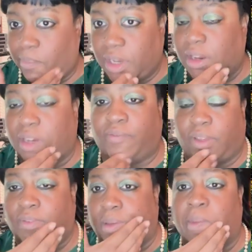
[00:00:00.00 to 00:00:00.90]
be done in
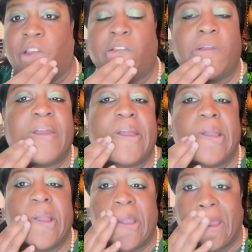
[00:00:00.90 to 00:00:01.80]
15 minutes.
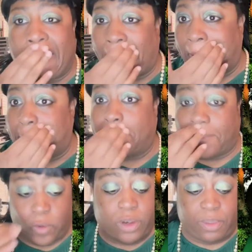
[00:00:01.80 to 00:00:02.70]
And it's
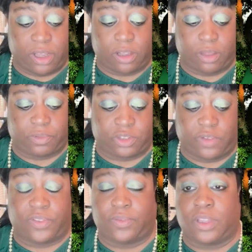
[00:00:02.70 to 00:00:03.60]
going to be accomplished
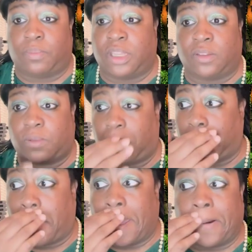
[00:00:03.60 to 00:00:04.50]
in 15 minutes
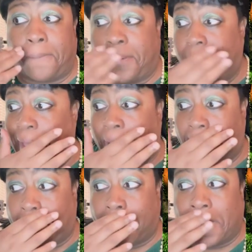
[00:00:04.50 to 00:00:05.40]
because I don't want to be
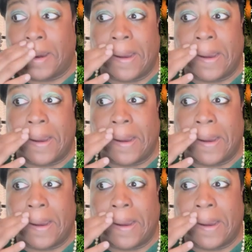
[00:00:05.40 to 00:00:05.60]
out there.